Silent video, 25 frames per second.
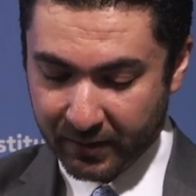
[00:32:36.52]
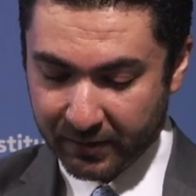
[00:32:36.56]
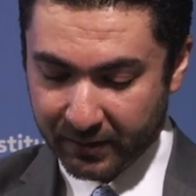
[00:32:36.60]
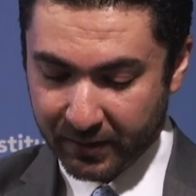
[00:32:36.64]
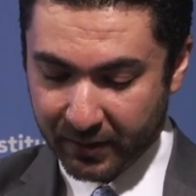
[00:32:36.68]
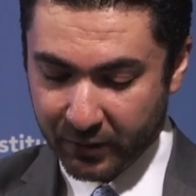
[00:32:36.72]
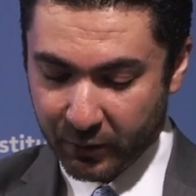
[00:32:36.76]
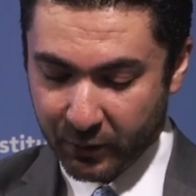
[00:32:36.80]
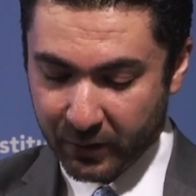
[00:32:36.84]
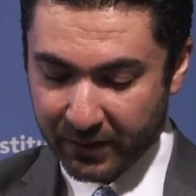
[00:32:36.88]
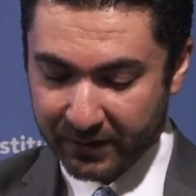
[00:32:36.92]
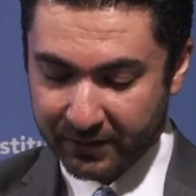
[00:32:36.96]

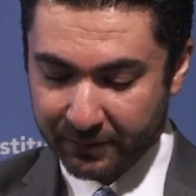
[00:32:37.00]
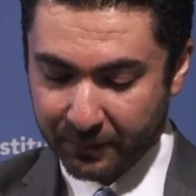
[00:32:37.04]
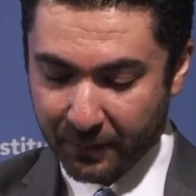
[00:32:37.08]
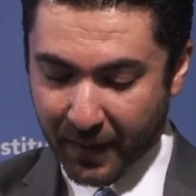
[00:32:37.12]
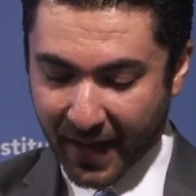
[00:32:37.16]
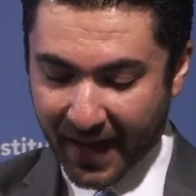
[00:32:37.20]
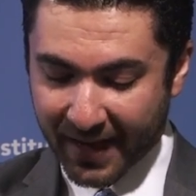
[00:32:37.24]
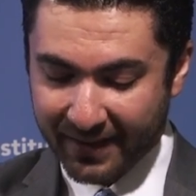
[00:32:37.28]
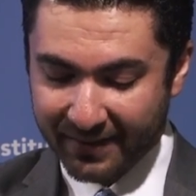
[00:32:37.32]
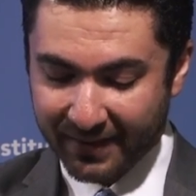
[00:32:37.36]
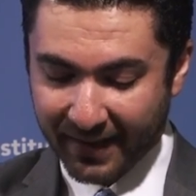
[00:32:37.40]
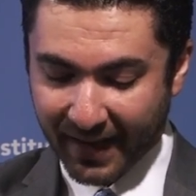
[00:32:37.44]
the U.S.
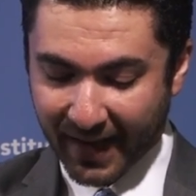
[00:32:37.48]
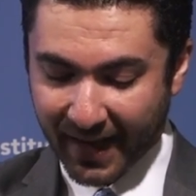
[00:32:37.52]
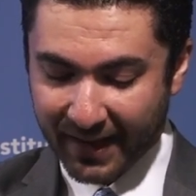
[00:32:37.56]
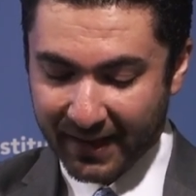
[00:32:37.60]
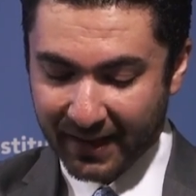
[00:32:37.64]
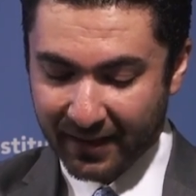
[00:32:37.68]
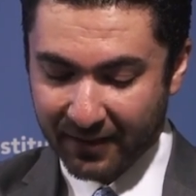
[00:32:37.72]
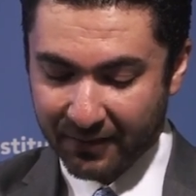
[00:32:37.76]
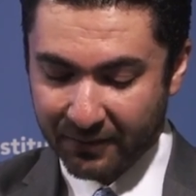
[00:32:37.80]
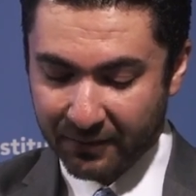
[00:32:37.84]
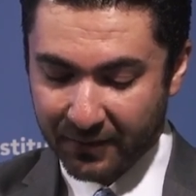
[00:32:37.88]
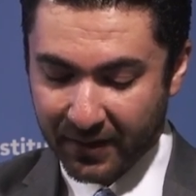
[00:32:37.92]
banned
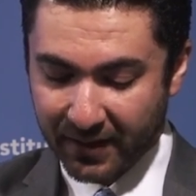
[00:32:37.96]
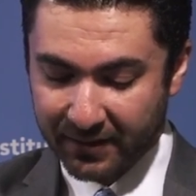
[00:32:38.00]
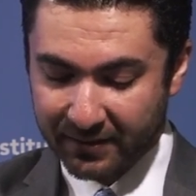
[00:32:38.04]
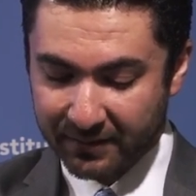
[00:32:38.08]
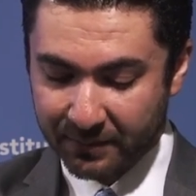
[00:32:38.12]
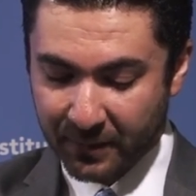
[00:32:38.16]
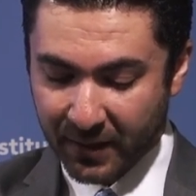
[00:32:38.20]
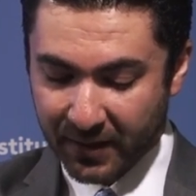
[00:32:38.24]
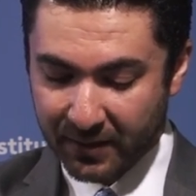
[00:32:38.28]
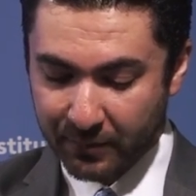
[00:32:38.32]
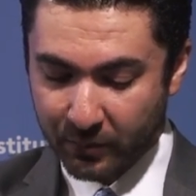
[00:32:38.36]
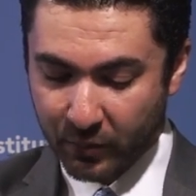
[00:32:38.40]
any
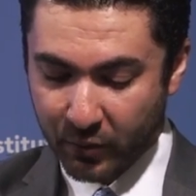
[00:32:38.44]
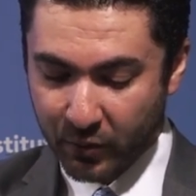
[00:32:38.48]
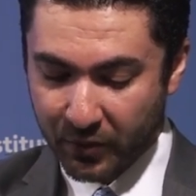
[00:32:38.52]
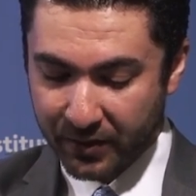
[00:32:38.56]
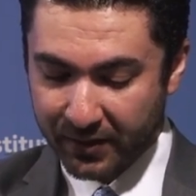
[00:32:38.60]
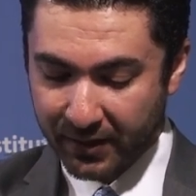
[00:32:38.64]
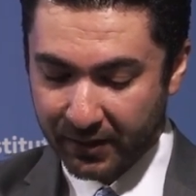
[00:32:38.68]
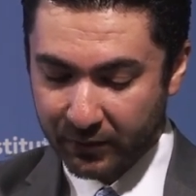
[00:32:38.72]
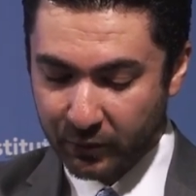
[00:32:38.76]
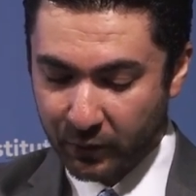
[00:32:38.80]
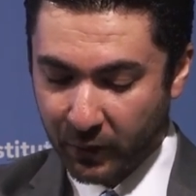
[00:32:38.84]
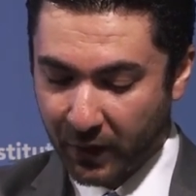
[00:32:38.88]
investment more
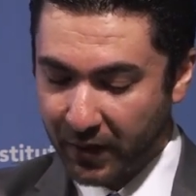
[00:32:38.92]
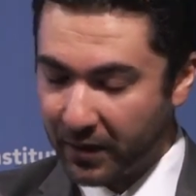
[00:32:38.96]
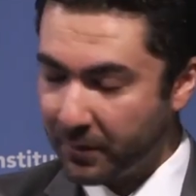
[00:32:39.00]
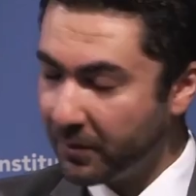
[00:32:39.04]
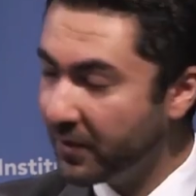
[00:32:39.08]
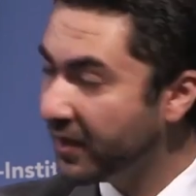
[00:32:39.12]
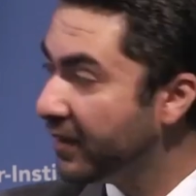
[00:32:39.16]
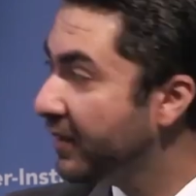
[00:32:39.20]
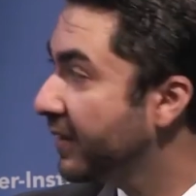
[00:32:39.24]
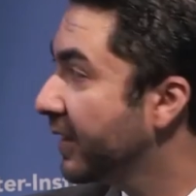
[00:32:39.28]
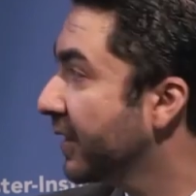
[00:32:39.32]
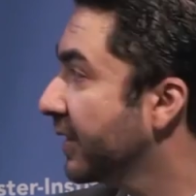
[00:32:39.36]
than $20
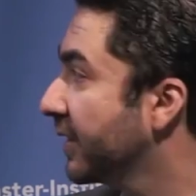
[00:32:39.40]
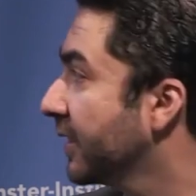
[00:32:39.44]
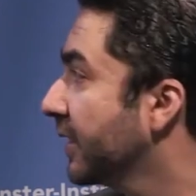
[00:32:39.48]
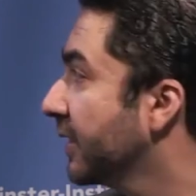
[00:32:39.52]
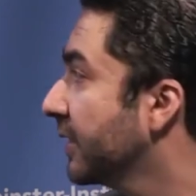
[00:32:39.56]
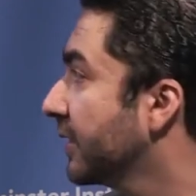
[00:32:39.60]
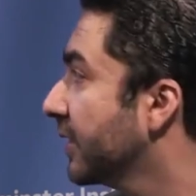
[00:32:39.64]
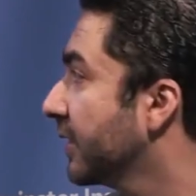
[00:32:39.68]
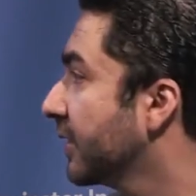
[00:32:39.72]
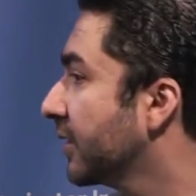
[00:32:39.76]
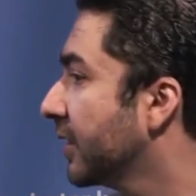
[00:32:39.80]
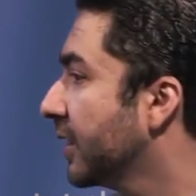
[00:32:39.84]
million
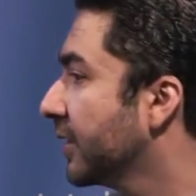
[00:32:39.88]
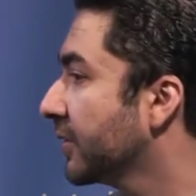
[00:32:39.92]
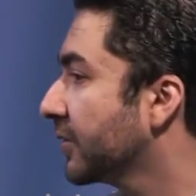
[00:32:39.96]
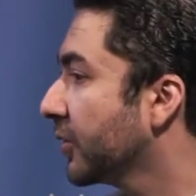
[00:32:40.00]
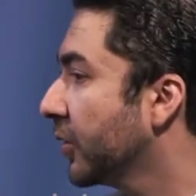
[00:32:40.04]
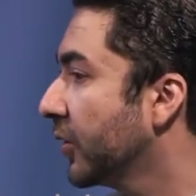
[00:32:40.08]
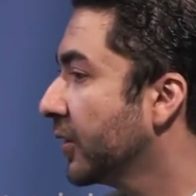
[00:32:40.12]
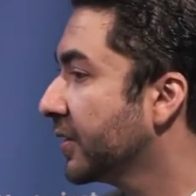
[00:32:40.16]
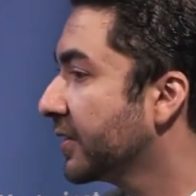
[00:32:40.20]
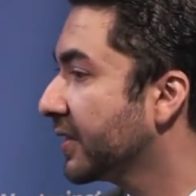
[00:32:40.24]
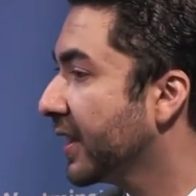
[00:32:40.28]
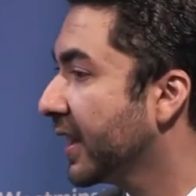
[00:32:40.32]
in Iran's
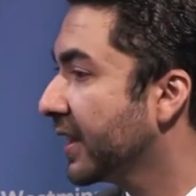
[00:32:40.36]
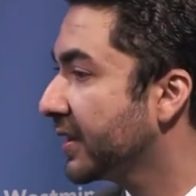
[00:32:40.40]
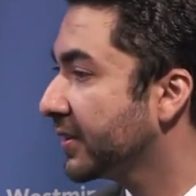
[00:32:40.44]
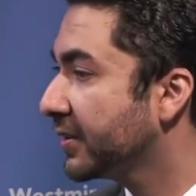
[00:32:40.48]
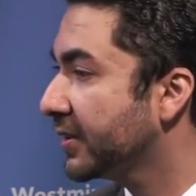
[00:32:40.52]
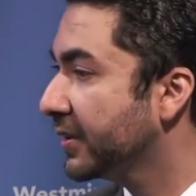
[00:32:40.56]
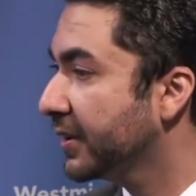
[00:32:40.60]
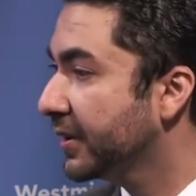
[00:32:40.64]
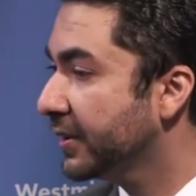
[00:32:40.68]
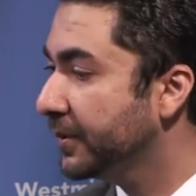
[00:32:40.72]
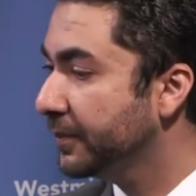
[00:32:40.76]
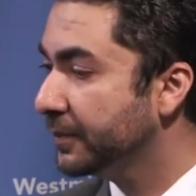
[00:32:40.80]
oil
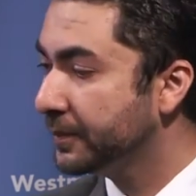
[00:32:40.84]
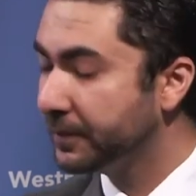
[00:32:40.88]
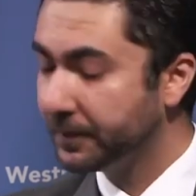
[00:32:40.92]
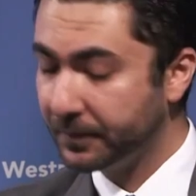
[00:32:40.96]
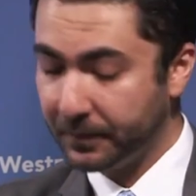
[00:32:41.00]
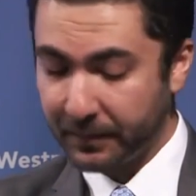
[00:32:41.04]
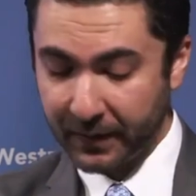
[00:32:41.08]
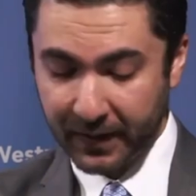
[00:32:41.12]
sector.